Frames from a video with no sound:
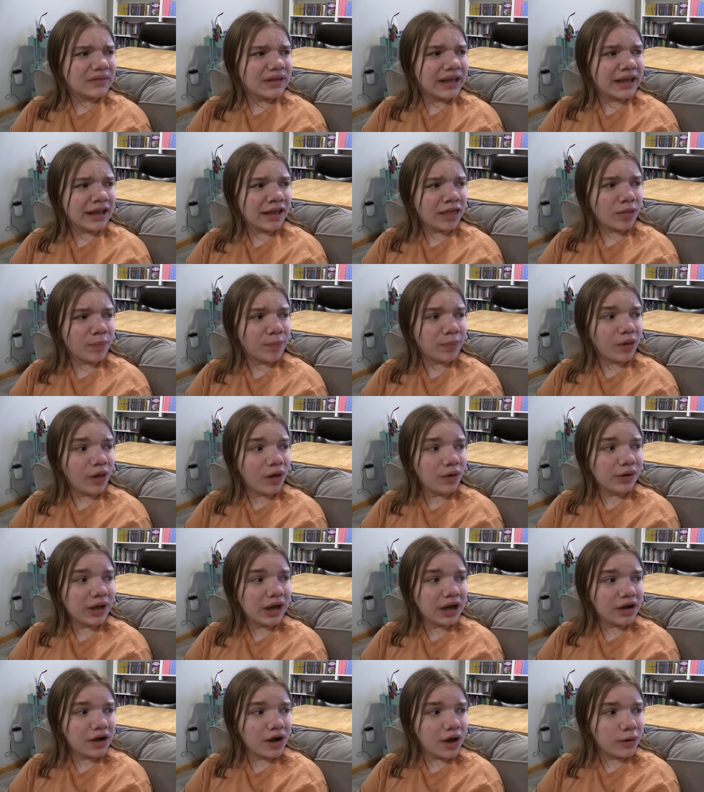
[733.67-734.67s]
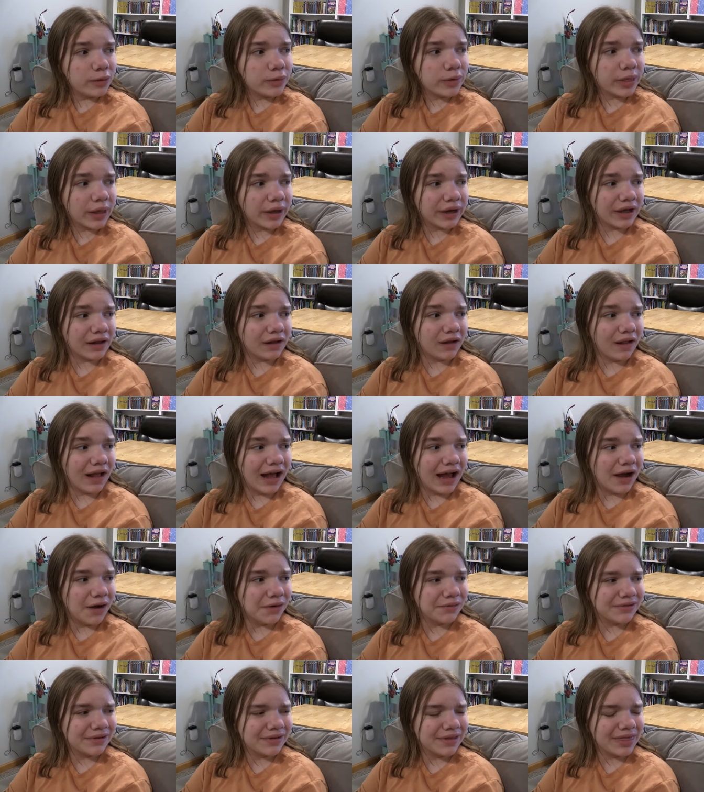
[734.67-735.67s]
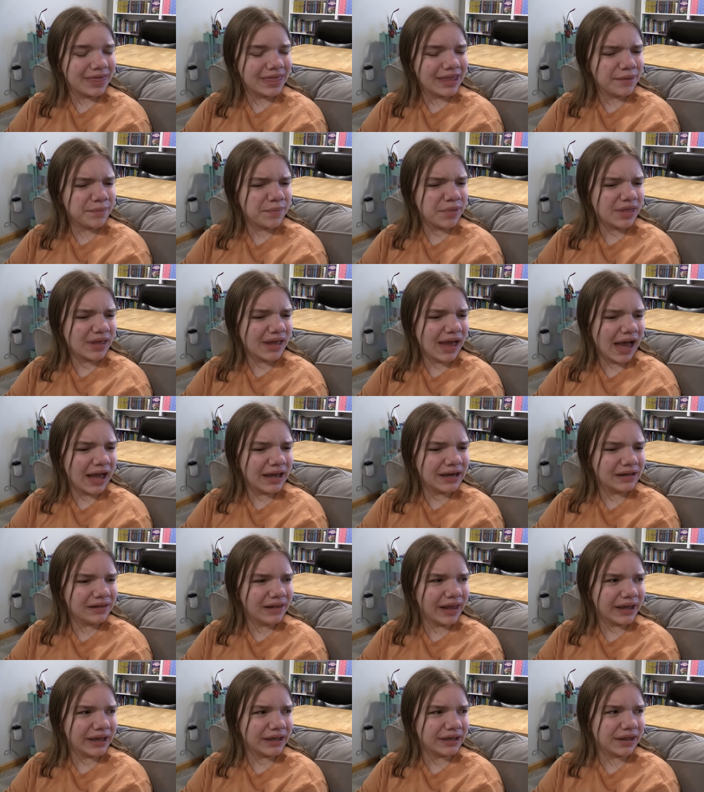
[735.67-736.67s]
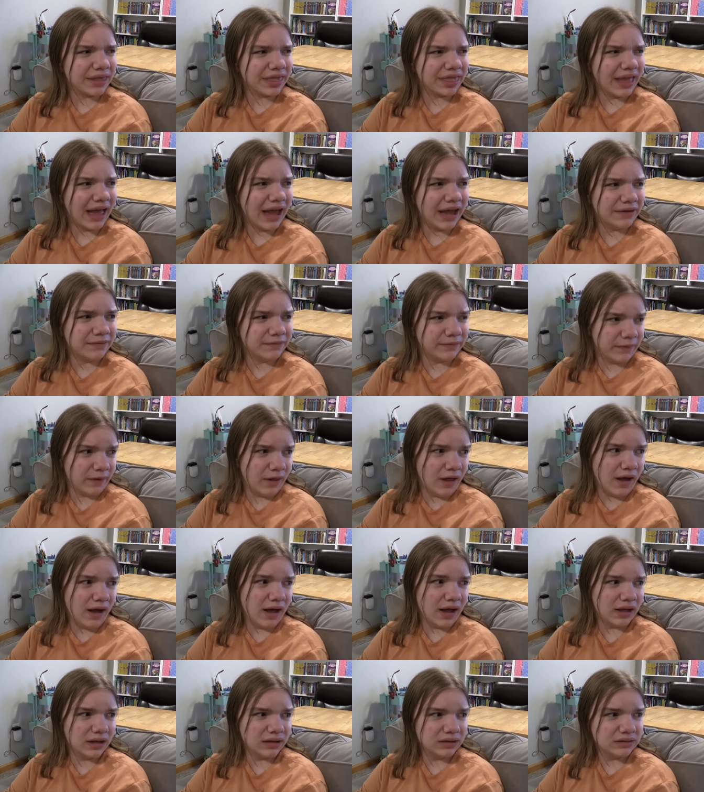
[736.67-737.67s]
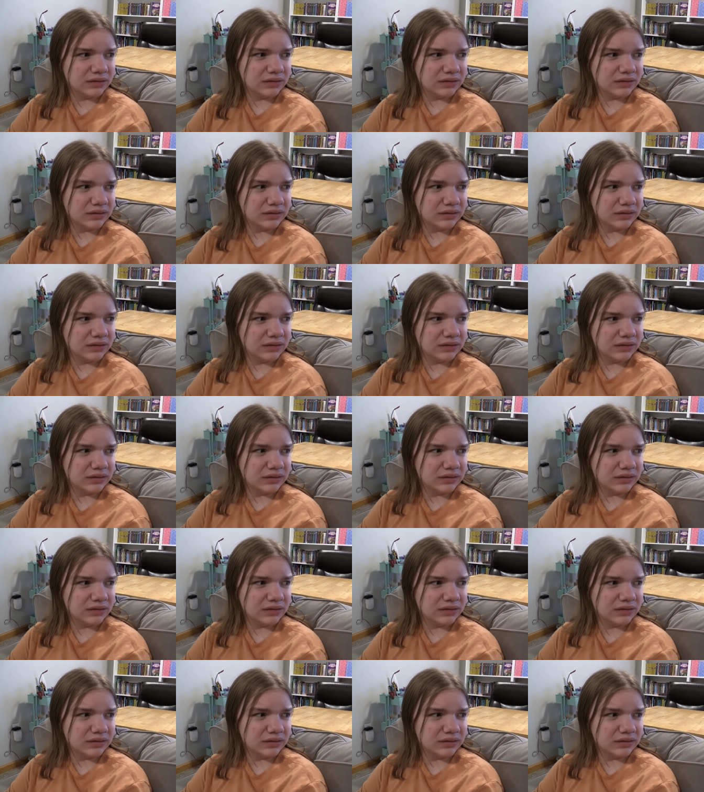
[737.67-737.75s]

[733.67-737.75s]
Exploding nose on a clown seems kinda like a design flaw.